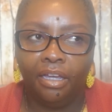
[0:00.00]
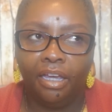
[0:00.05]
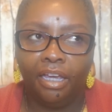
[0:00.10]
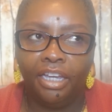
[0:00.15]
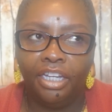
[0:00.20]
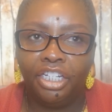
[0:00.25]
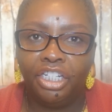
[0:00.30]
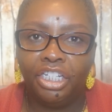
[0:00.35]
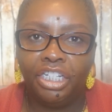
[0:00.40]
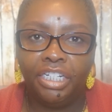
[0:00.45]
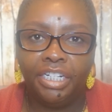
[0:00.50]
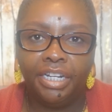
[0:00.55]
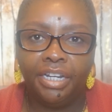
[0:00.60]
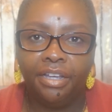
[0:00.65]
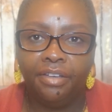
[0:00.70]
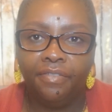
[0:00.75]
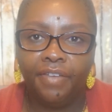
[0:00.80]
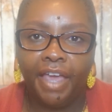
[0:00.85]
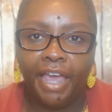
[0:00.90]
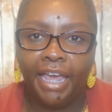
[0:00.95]
it shouldn't
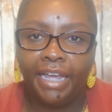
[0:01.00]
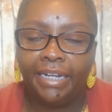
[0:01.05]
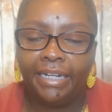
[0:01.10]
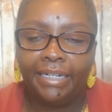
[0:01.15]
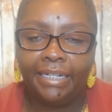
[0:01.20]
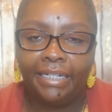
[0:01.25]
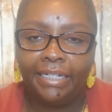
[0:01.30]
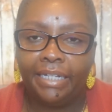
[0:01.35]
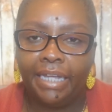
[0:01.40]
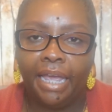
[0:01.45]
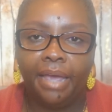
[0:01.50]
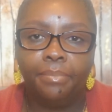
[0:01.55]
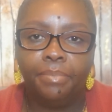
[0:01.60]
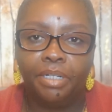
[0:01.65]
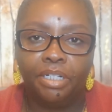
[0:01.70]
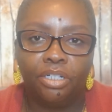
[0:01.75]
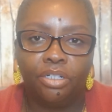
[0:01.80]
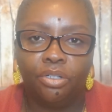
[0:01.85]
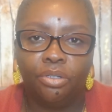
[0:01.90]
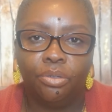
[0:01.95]
have had any
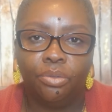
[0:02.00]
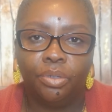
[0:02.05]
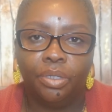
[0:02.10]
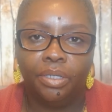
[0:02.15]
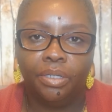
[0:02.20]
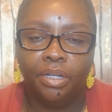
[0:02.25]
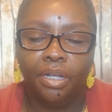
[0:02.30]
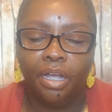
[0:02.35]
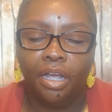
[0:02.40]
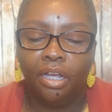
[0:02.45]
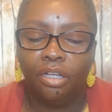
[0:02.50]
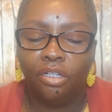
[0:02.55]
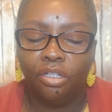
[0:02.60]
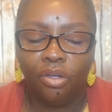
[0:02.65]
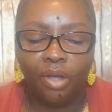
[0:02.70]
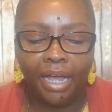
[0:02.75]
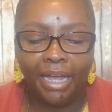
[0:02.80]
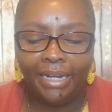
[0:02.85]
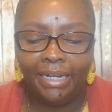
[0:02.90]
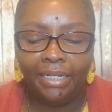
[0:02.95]
damage to it. So
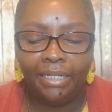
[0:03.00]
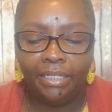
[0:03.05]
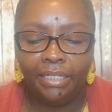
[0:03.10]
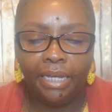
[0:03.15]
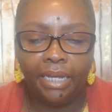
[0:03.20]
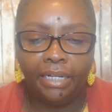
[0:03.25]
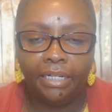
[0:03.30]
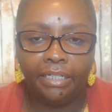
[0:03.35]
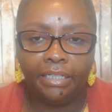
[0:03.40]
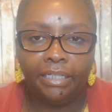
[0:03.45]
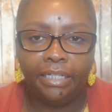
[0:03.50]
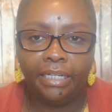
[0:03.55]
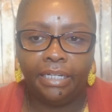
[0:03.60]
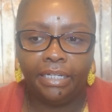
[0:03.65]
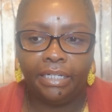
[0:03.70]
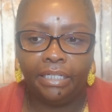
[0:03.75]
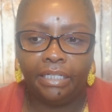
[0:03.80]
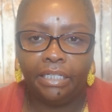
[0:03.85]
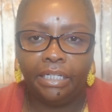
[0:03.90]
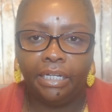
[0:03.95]
I didn't say
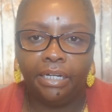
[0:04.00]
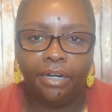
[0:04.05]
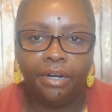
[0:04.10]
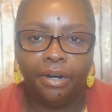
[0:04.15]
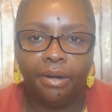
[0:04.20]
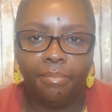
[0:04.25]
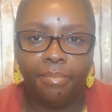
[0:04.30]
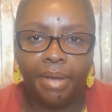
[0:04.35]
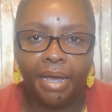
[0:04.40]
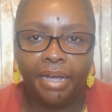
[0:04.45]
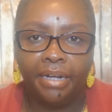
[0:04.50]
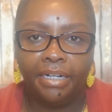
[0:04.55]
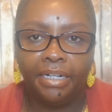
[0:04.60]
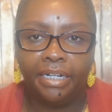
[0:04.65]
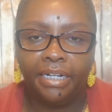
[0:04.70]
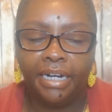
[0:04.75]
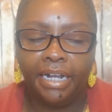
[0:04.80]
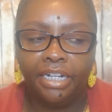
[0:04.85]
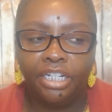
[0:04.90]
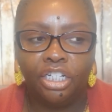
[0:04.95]
anything to her about it.
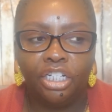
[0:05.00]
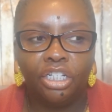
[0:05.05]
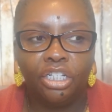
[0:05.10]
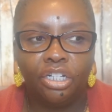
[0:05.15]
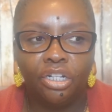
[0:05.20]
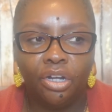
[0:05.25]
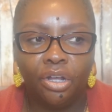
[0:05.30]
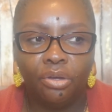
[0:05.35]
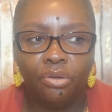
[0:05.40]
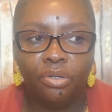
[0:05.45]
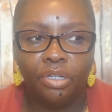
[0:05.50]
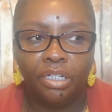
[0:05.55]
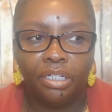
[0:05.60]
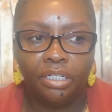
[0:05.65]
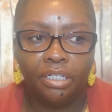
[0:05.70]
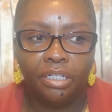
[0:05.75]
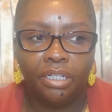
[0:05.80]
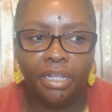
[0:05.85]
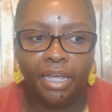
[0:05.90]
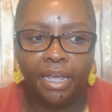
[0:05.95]
And I just
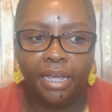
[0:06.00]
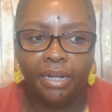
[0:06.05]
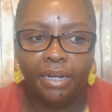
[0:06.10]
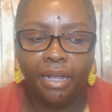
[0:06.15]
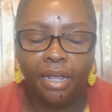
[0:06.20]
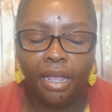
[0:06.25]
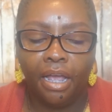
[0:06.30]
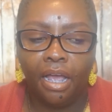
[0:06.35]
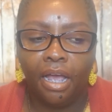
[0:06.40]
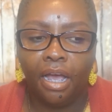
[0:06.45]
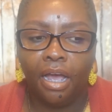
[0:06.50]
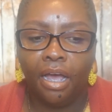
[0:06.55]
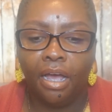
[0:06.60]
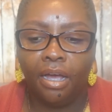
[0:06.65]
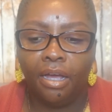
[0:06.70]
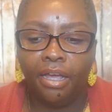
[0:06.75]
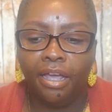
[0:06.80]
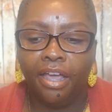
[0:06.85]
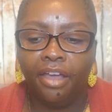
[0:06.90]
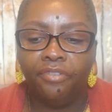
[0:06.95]
noticed that
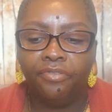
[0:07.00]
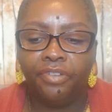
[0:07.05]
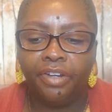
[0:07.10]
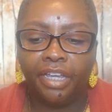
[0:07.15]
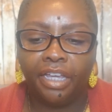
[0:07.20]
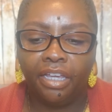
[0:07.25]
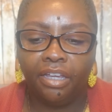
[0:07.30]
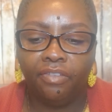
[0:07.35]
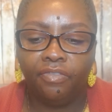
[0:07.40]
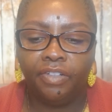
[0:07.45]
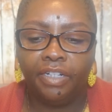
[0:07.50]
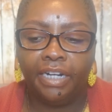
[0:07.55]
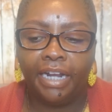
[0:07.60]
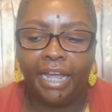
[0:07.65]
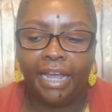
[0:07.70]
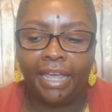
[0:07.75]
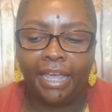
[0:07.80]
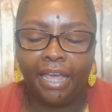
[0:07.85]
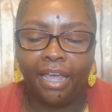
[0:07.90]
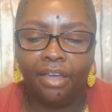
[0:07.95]
uh, every gift that
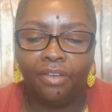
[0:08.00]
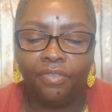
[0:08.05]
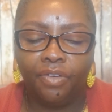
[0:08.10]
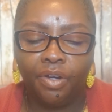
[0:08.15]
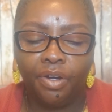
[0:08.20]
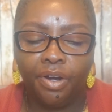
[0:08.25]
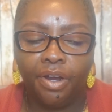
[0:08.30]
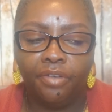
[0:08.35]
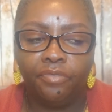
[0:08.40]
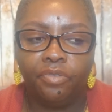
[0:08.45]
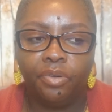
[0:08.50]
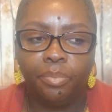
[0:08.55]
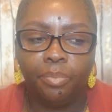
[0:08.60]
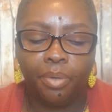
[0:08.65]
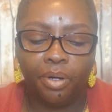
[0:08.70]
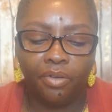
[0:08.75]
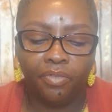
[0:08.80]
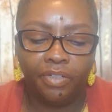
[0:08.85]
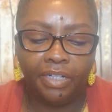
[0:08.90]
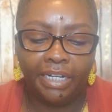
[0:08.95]
I gave her, every
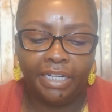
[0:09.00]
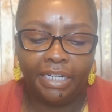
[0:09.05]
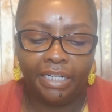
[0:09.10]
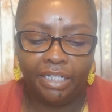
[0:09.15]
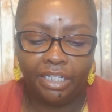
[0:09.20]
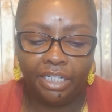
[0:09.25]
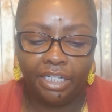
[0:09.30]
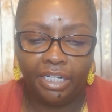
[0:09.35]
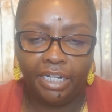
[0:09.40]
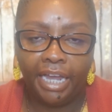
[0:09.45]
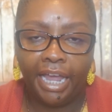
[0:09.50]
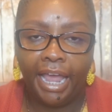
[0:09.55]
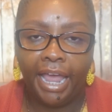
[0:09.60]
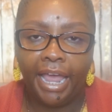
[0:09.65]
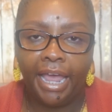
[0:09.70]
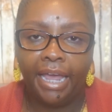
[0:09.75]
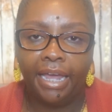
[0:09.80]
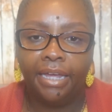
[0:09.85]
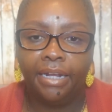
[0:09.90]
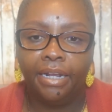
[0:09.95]
birthday that she
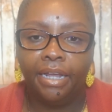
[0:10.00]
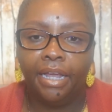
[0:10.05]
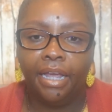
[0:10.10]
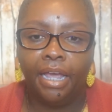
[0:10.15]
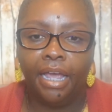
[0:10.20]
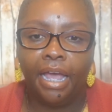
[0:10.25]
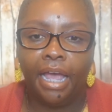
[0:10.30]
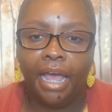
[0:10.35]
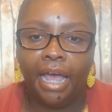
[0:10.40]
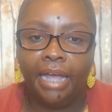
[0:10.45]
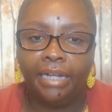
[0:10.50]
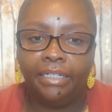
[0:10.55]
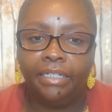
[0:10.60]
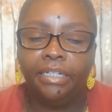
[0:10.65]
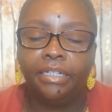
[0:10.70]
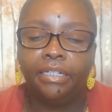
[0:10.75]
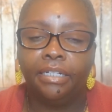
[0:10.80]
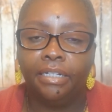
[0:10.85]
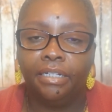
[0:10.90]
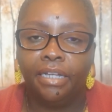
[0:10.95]
had, I
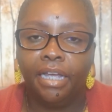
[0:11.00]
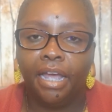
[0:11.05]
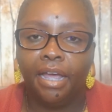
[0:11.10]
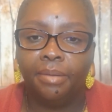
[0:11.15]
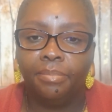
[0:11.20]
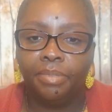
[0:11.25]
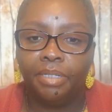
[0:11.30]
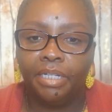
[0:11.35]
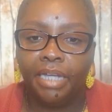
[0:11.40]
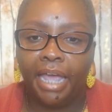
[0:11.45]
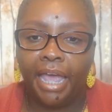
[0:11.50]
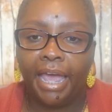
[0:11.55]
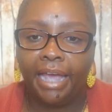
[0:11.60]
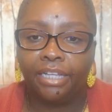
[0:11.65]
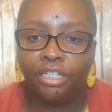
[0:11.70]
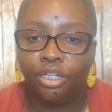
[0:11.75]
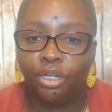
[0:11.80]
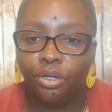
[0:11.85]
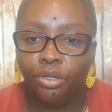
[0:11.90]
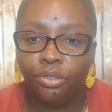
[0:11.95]
took the time to
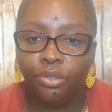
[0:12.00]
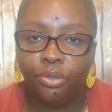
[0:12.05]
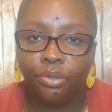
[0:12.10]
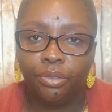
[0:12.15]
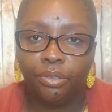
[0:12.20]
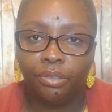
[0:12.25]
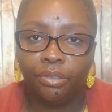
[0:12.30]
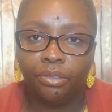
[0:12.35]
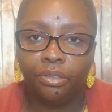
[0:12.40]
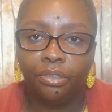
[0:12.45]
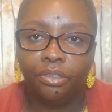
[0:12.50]
ask her daughter,